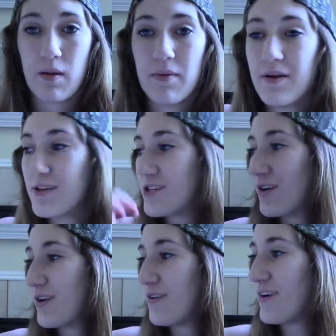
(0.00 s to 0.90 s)

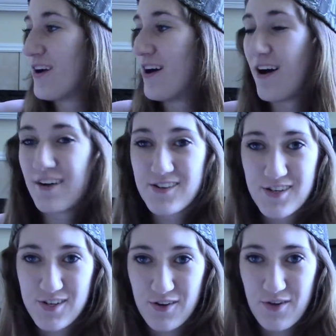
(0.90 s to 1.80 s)
I'll
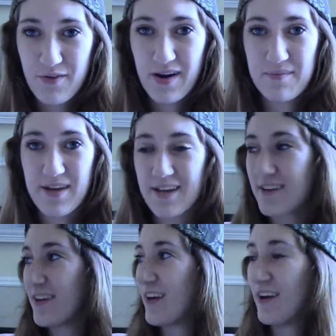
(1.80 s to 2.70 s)
just show you what I
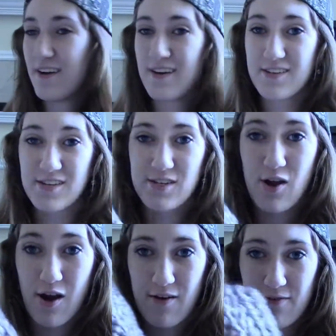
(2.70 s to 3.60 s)
made. It's a
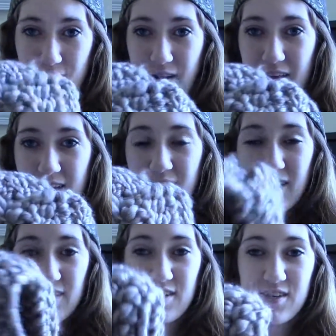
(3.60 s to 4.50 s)
scarf, okay?
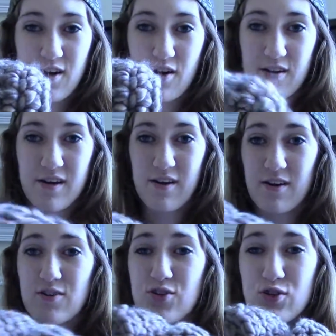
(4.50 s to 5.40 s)
This yarn
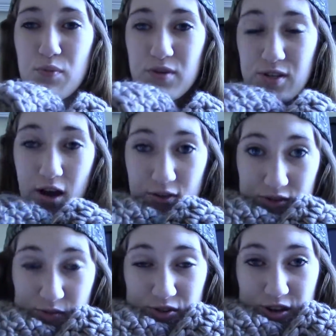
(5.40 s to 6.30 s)
here, super soft,
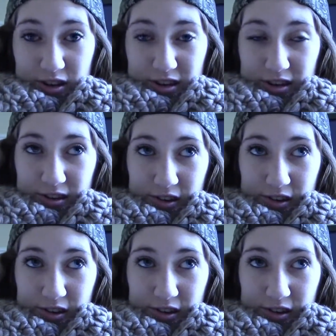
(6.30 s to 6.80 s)
super chunky.